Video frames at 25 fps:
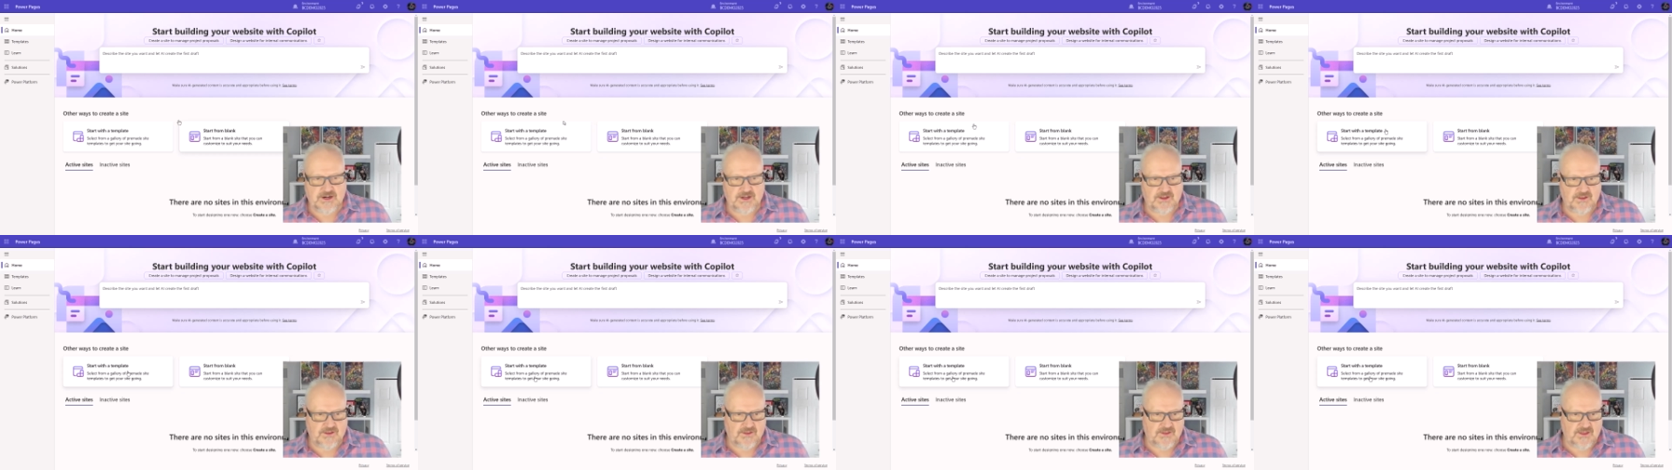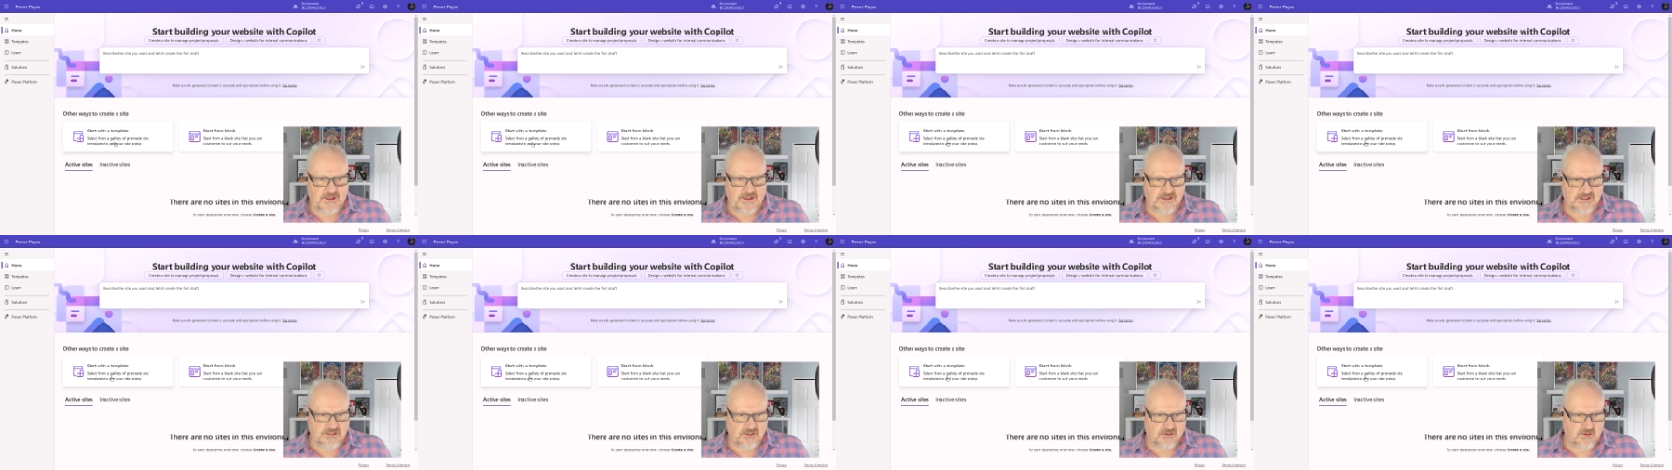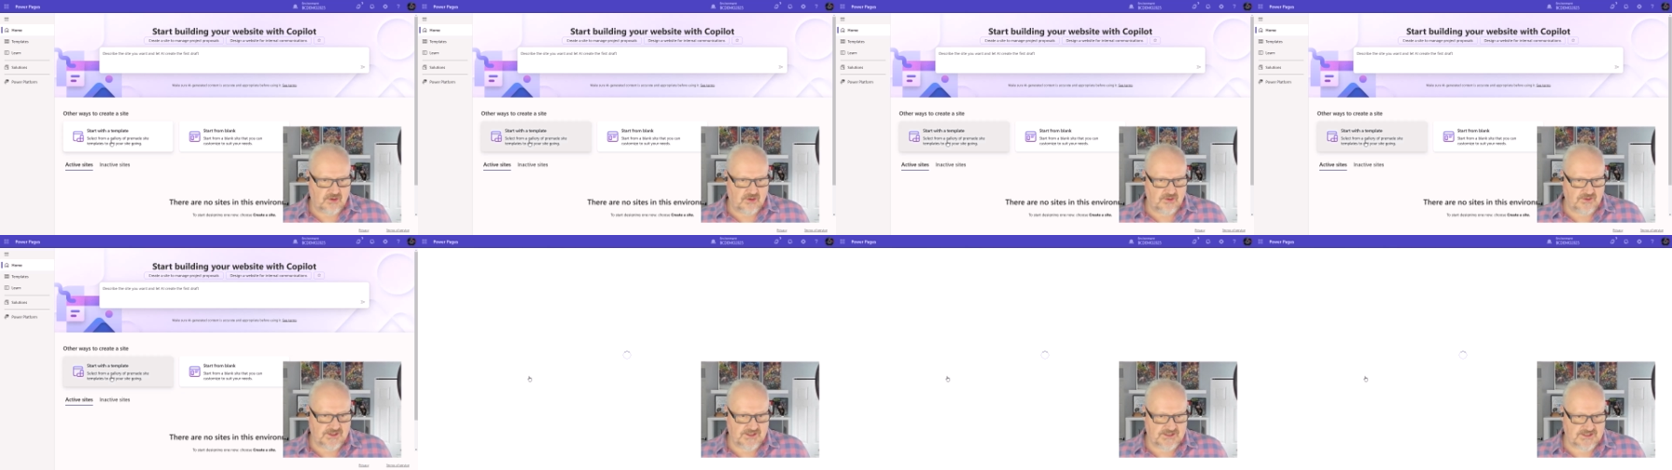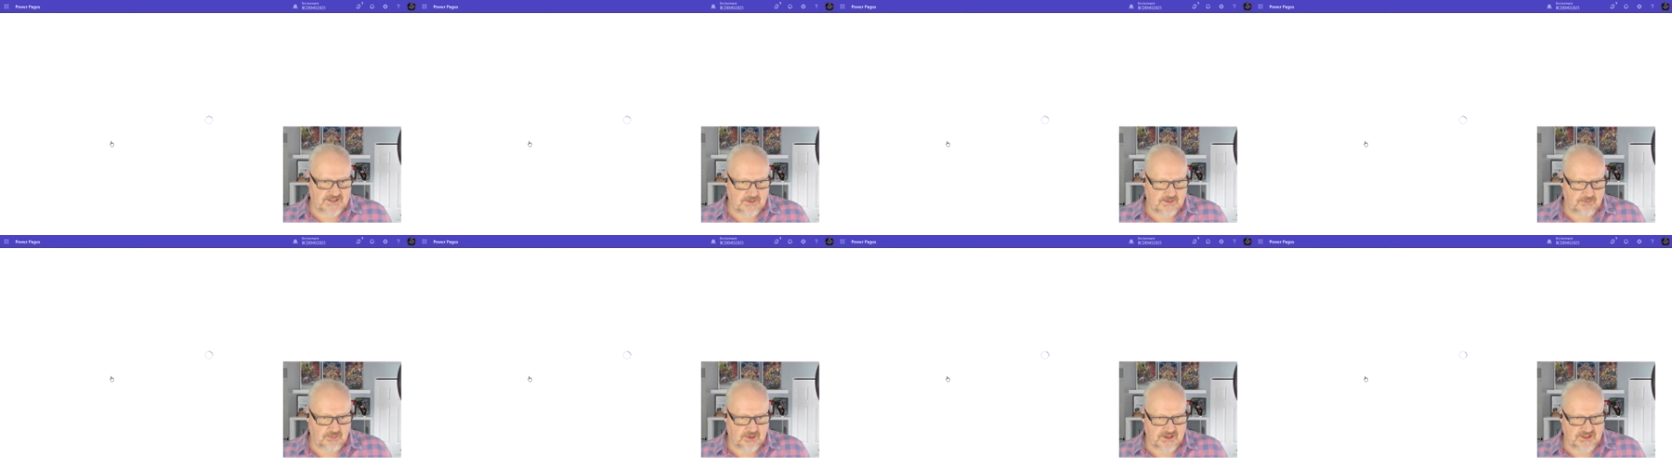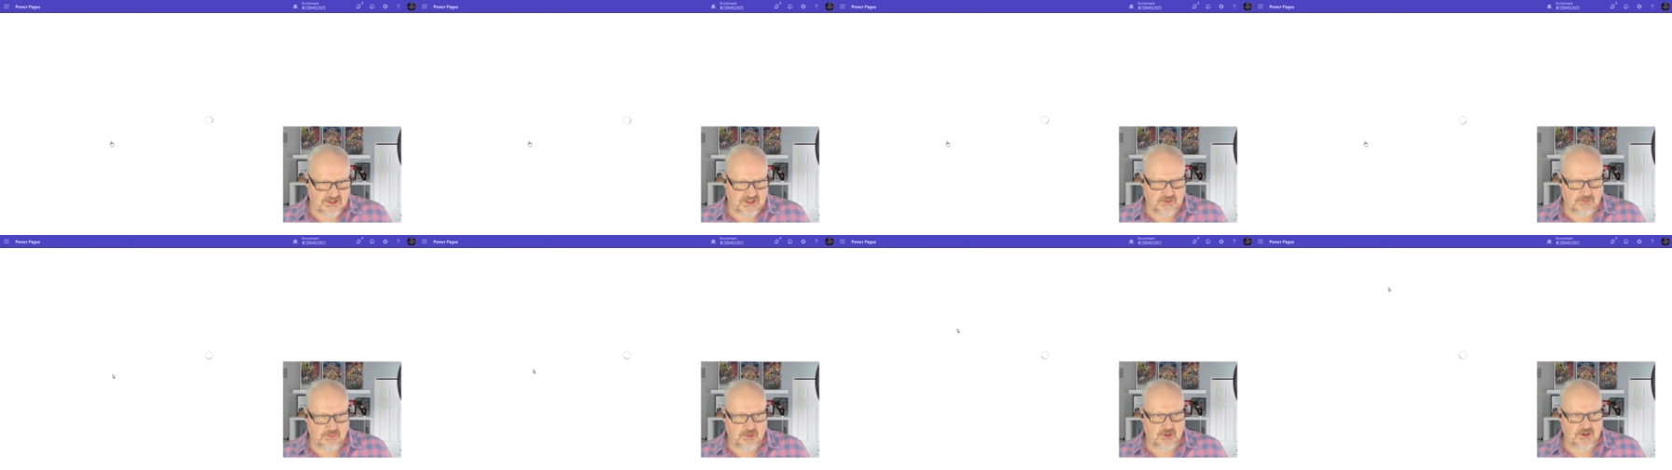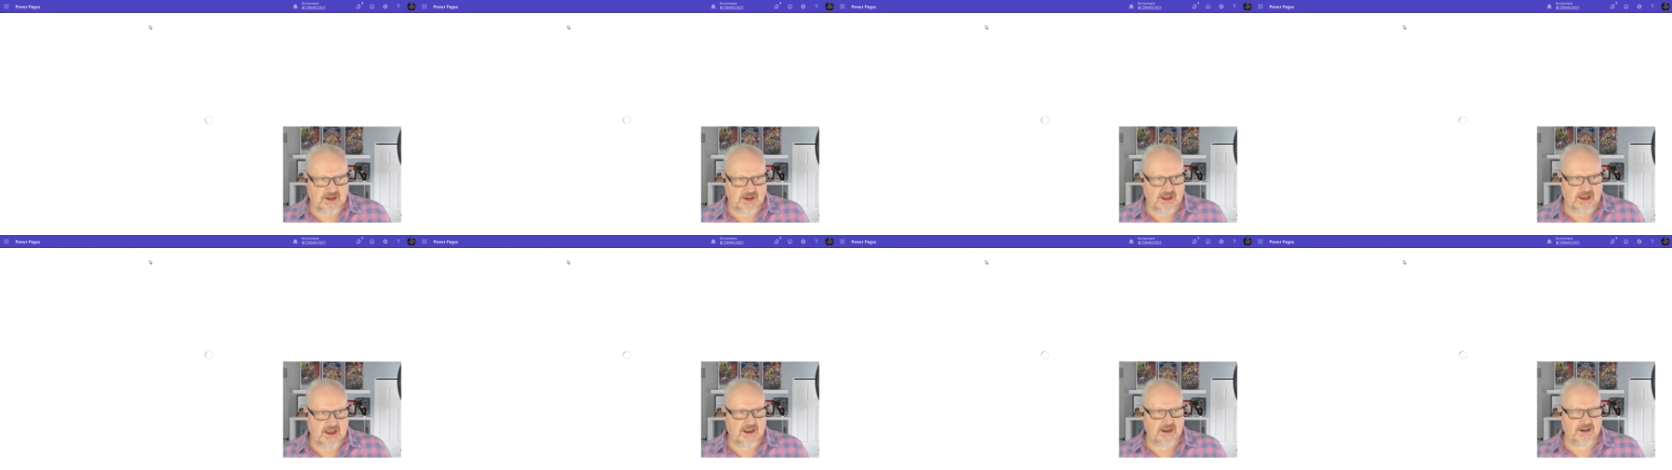of the things, although these templates are
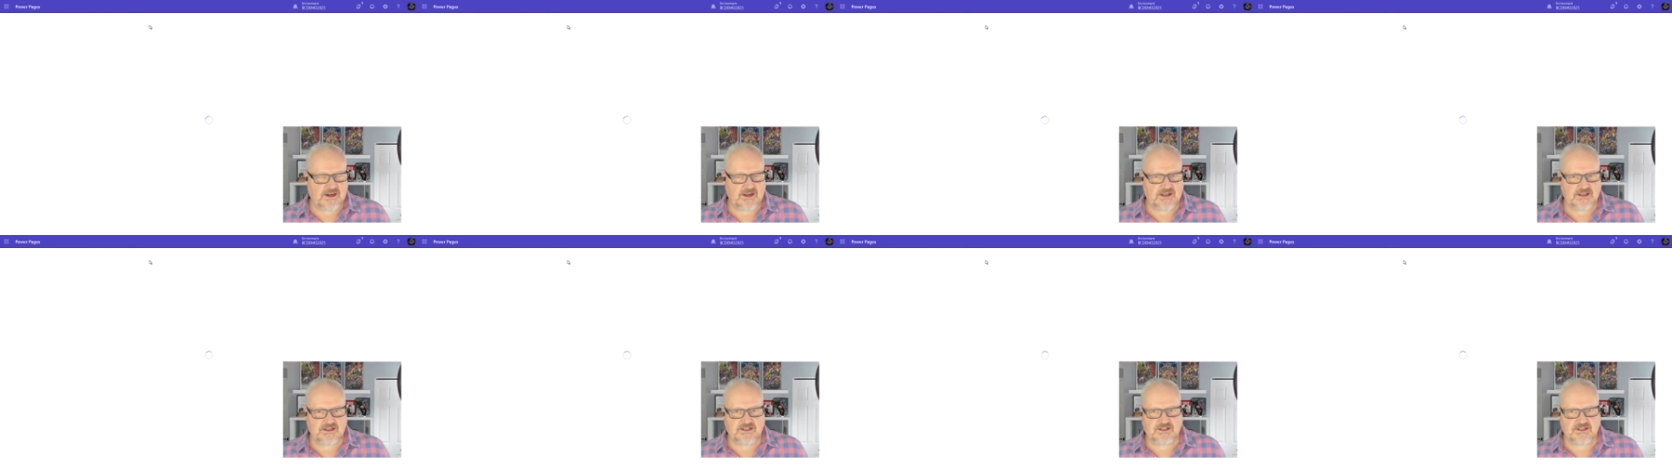pretty handy.